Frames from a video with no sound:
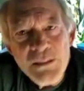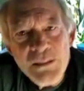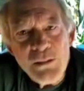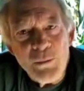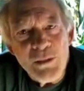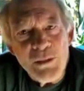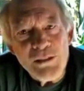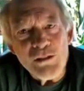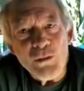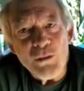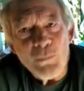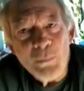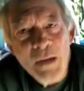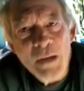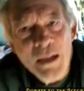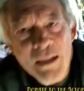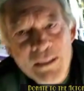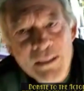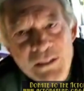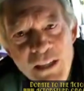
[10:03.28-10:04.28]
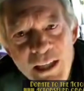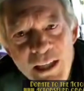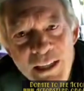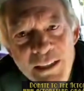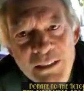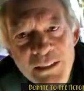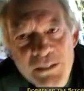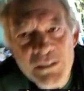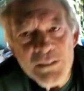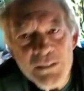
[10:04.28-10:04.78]
she wants to
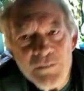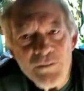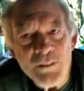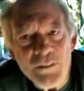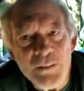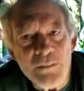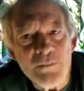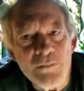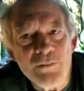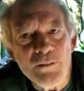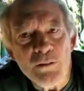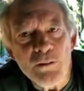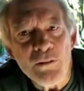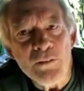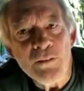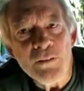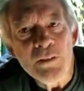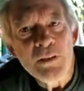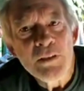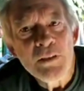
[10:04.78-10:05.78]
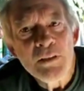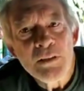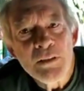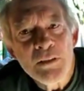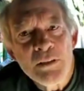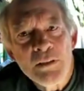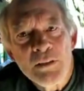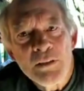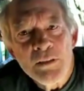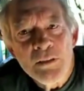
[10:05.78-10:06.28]
apologize for
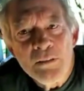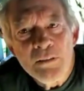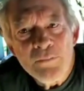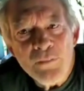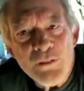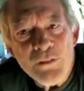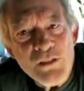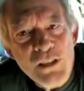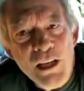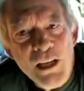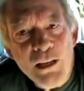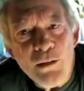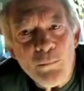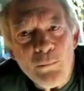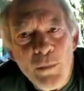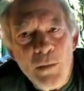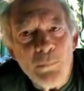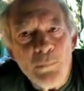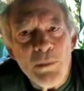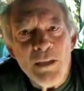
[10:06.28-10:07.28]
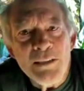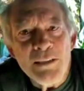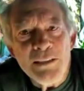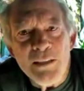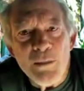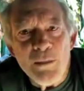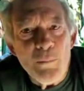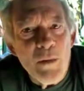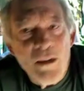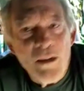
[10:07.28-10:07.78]
sucking my blood to
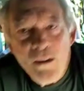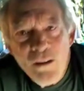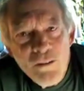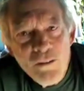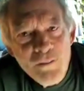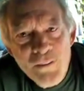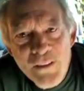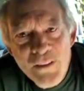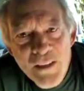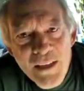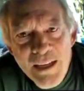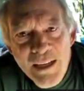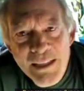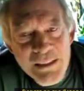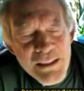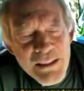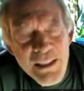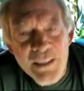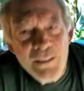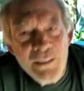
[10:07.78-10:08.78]
the marrow for the last 10